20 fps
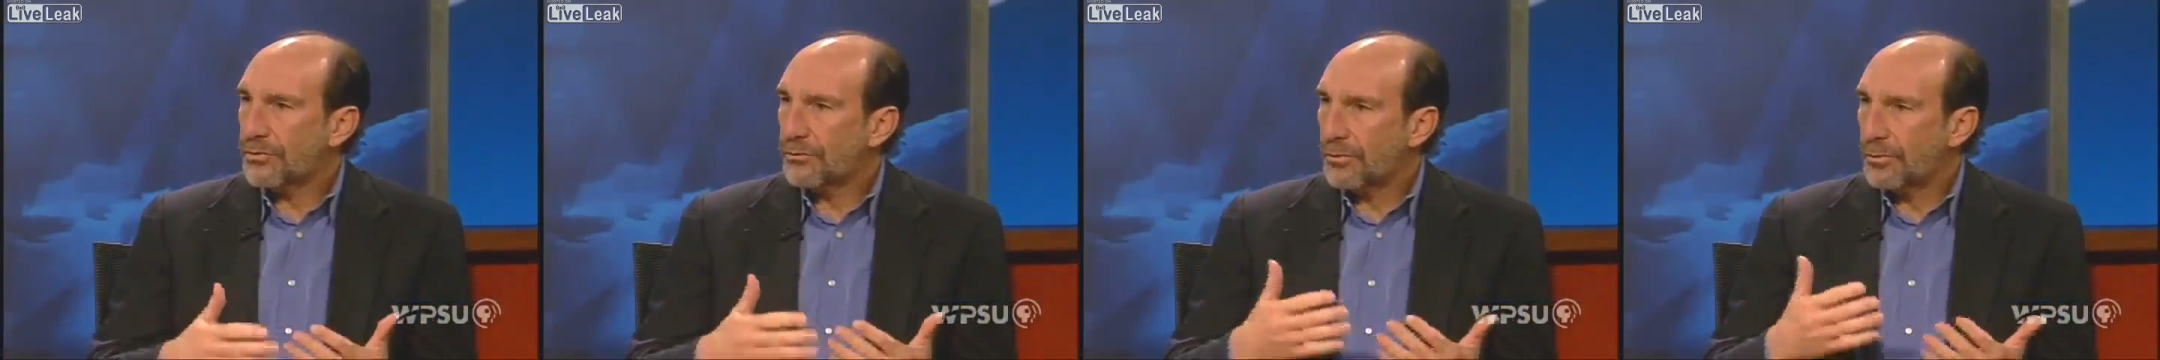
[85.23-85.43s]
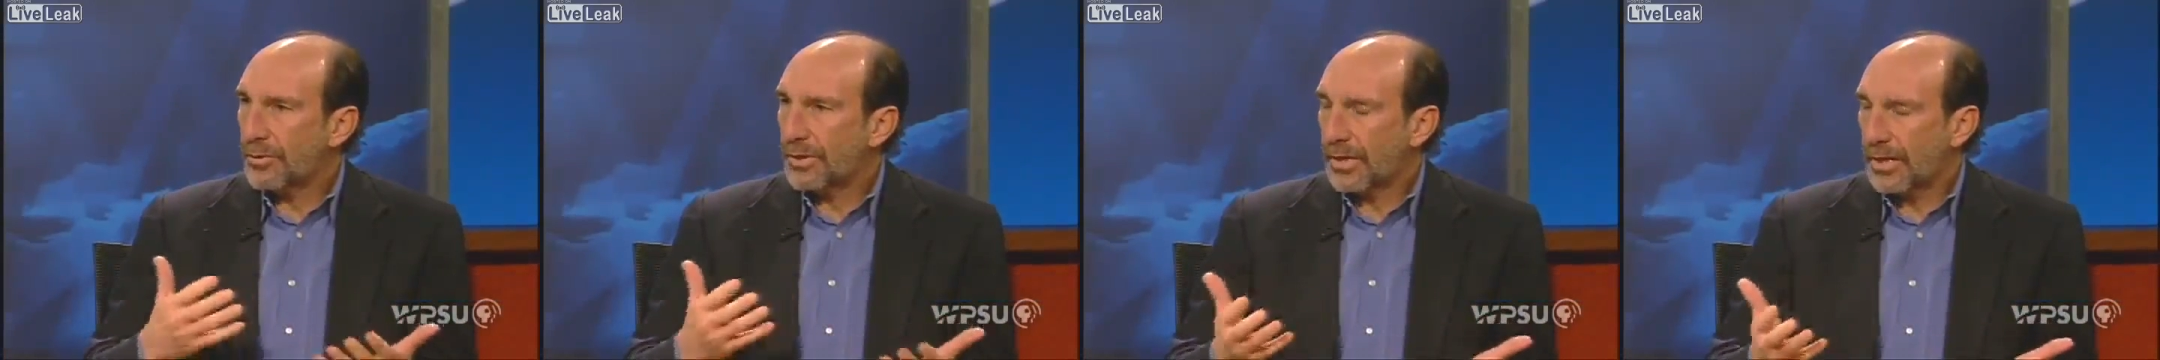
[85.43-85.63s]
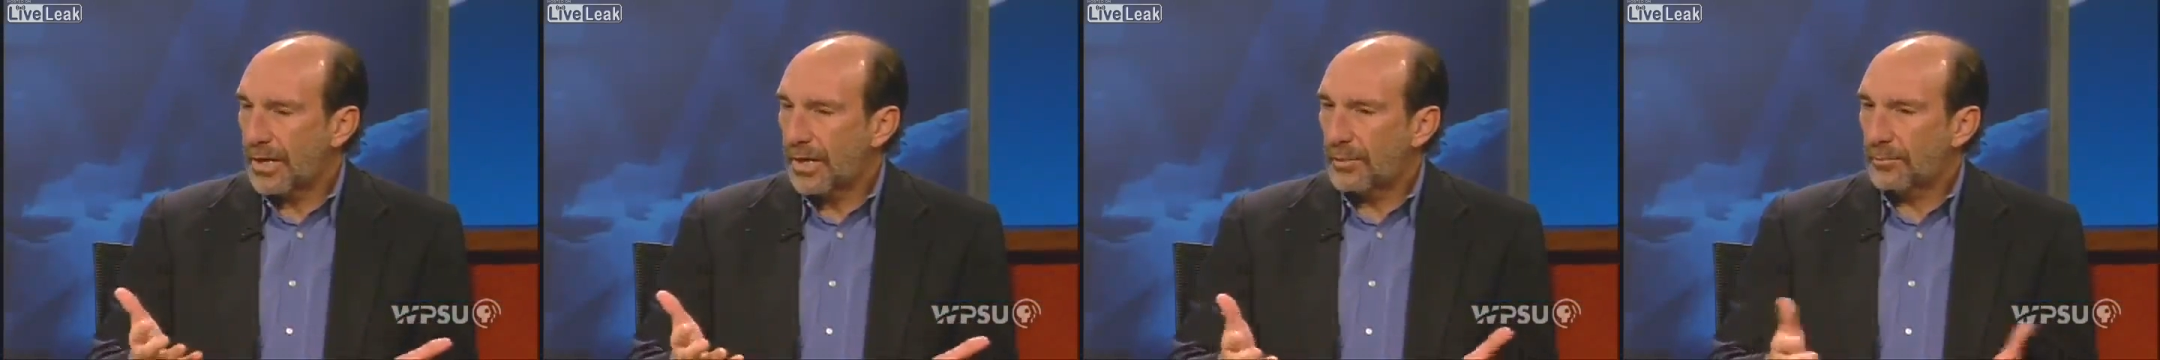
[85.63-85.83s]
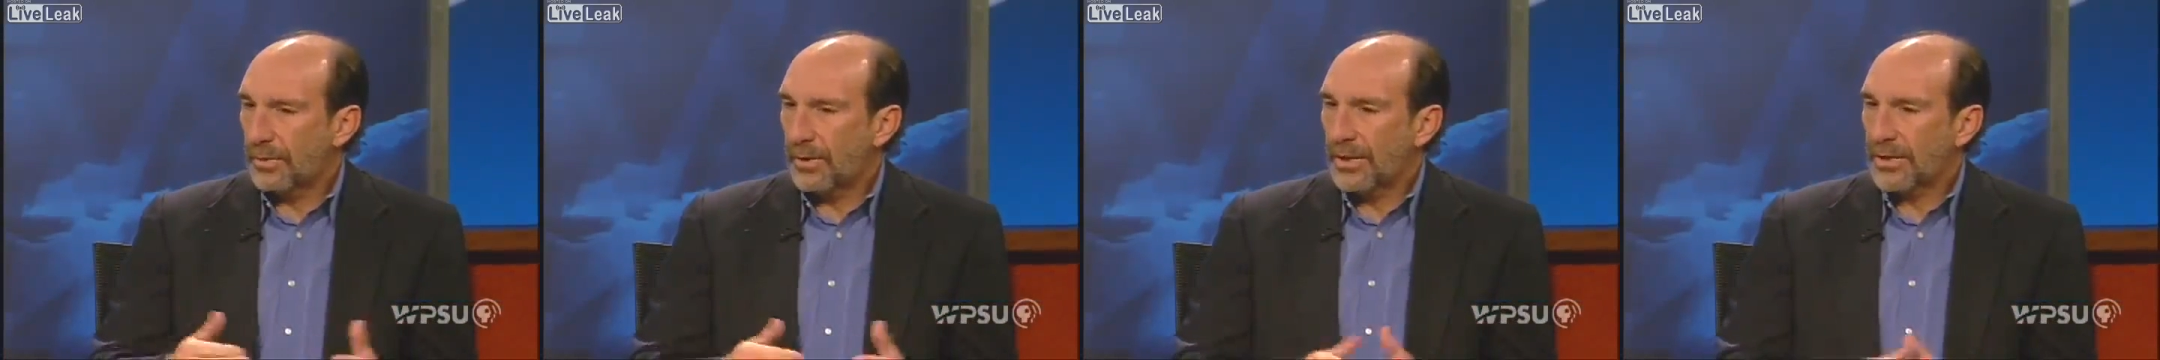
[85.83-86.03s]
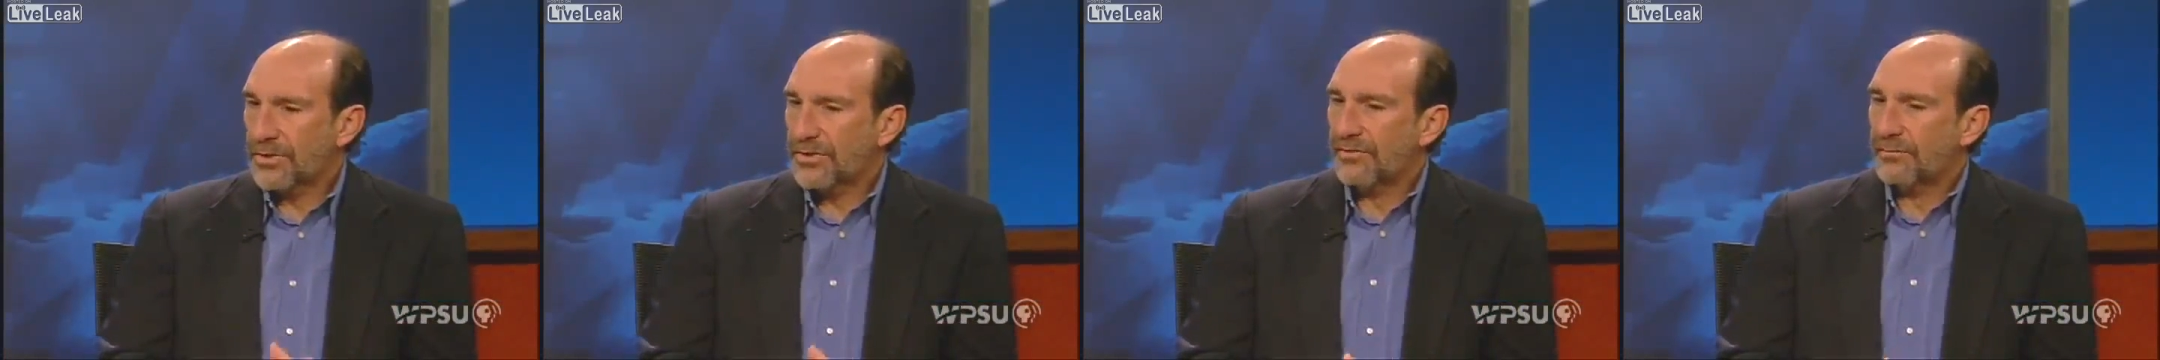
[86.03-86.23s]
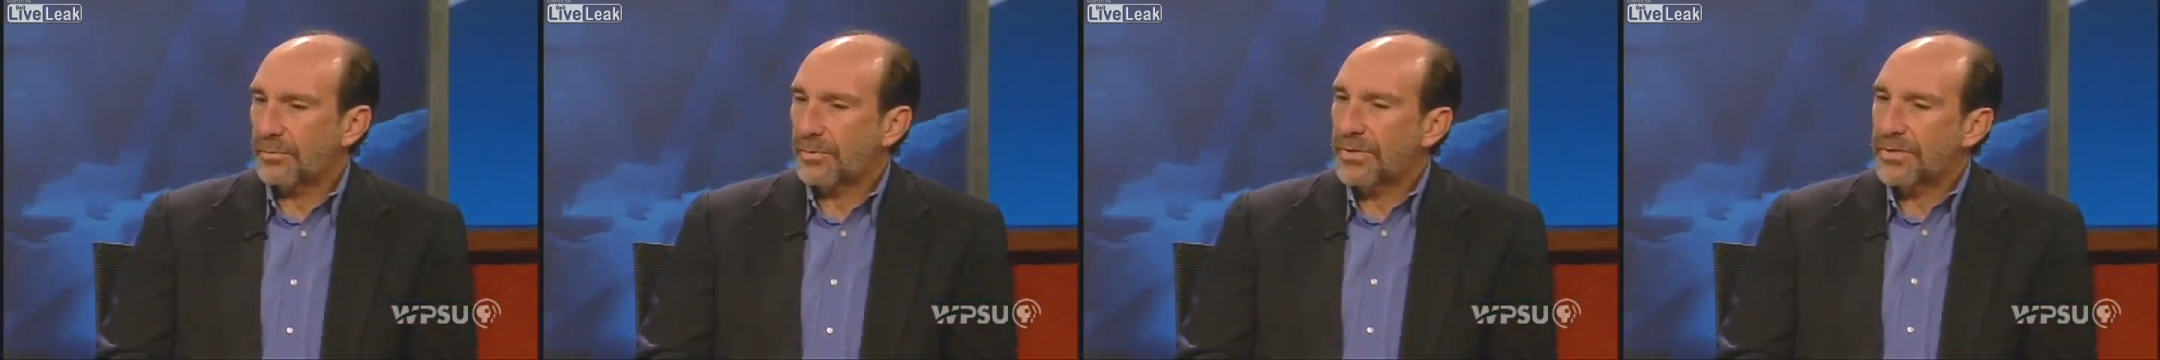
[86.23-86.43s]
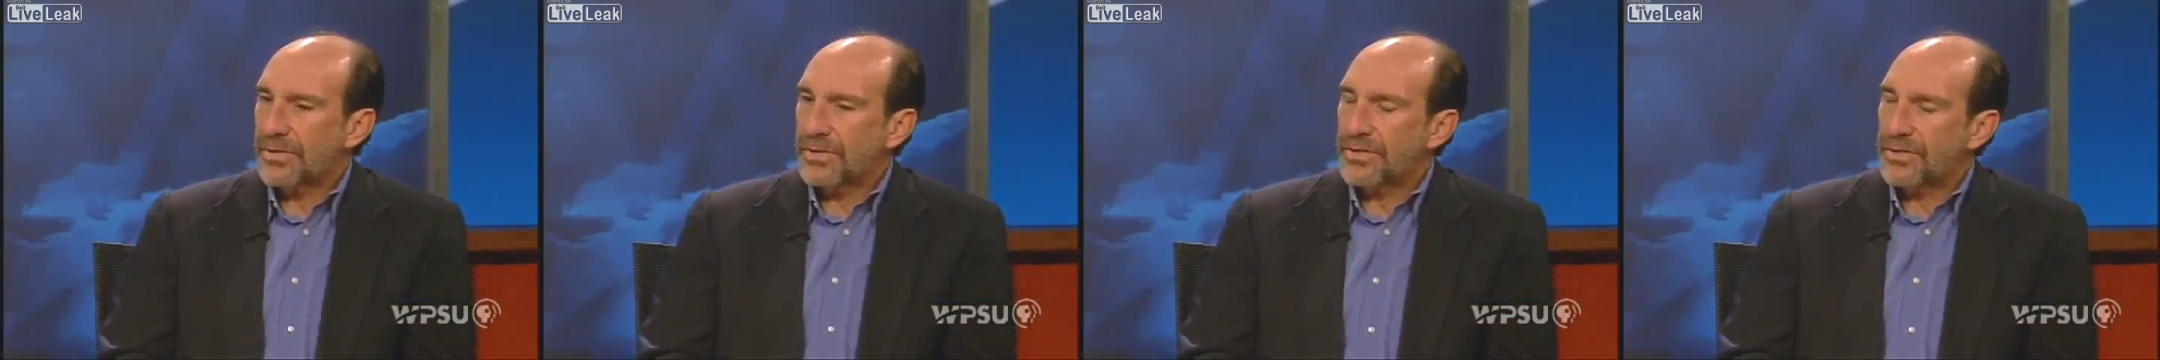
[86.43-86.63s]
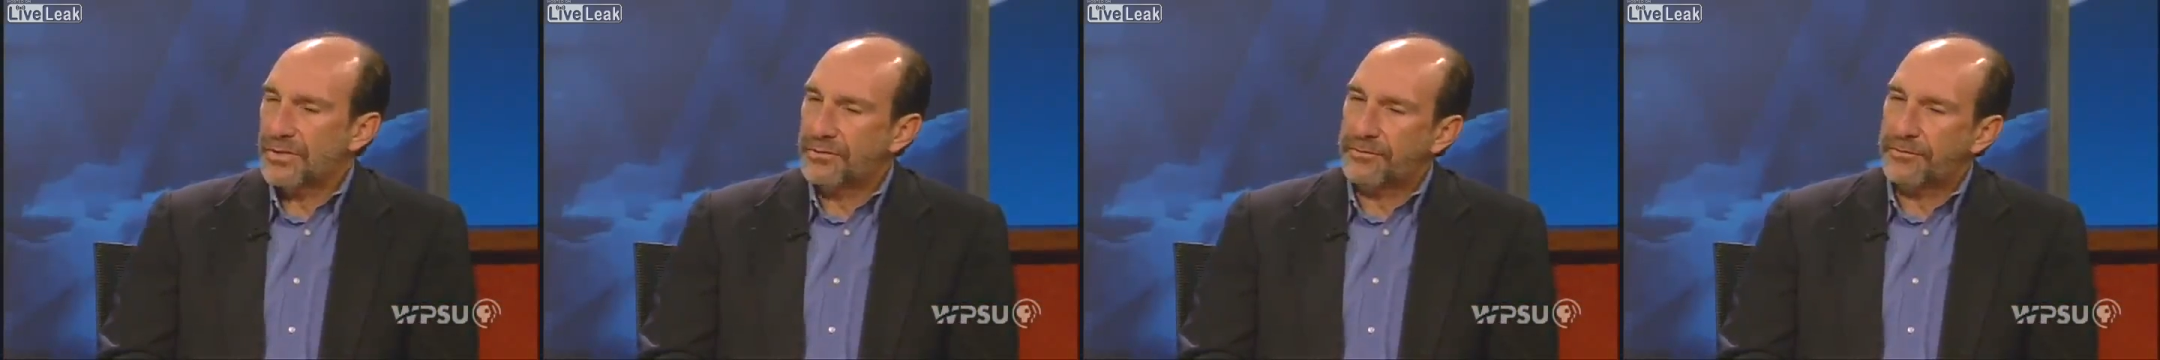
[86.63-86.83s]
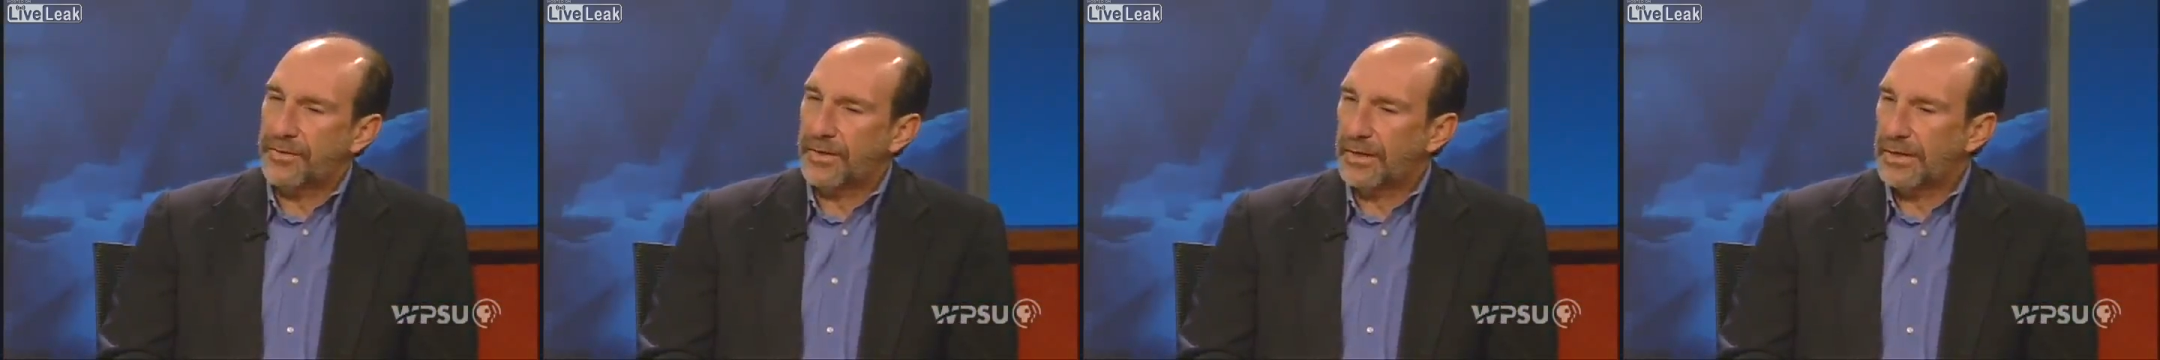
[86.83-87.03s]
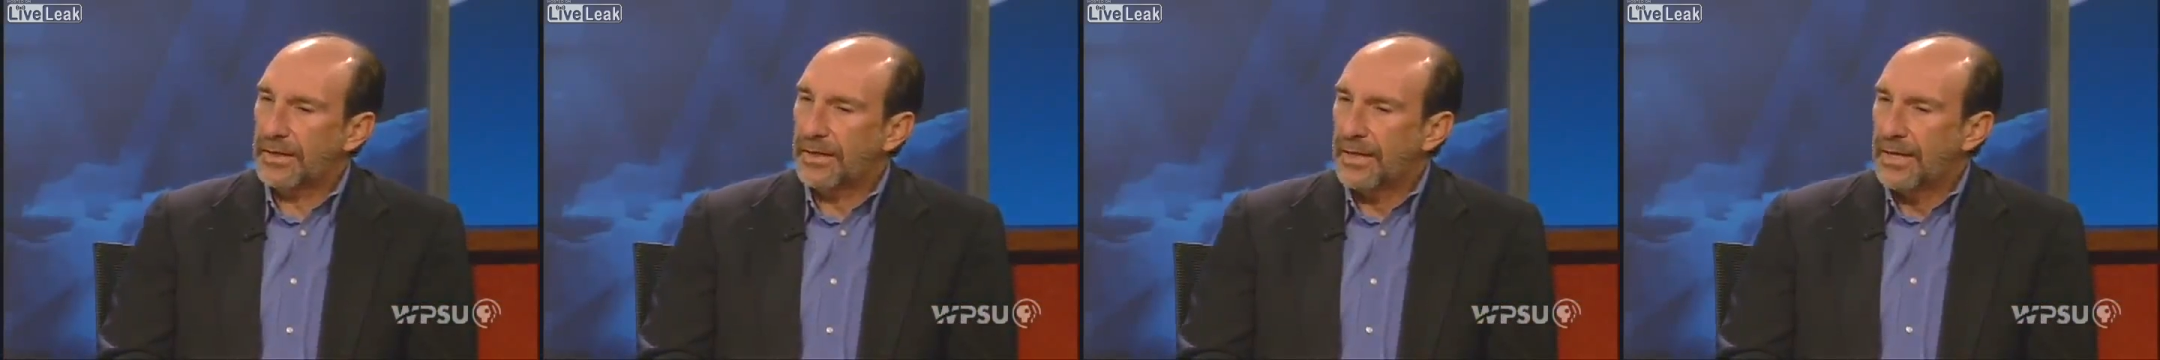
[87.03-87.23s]
through the complex of prisons in
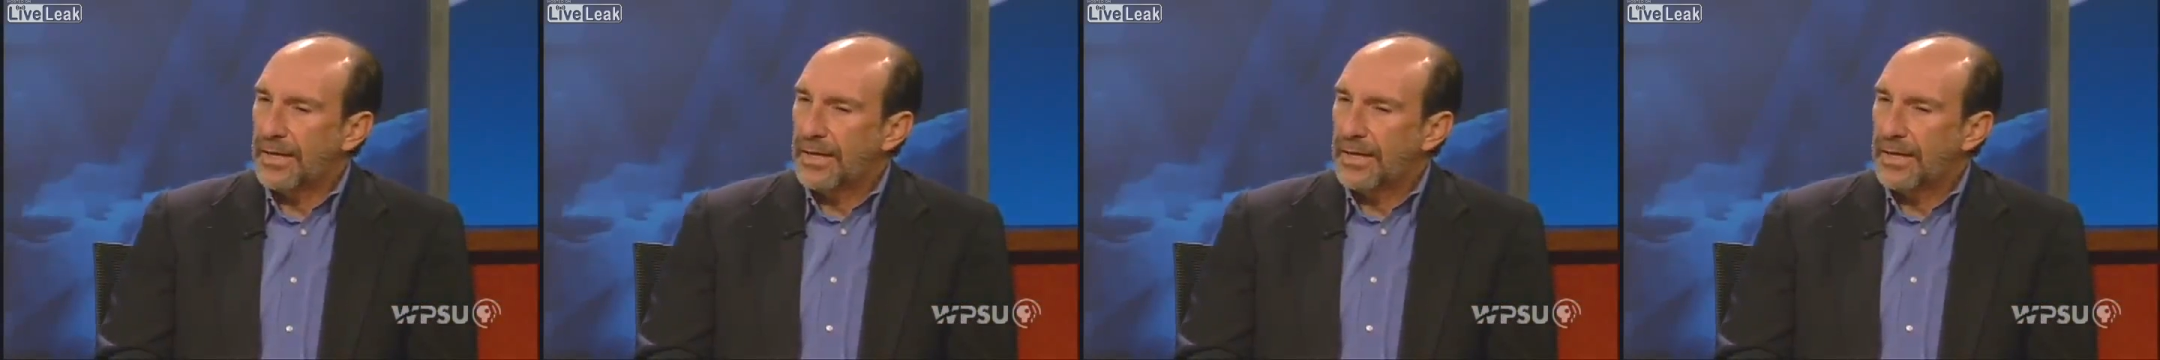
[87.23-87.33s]
Philly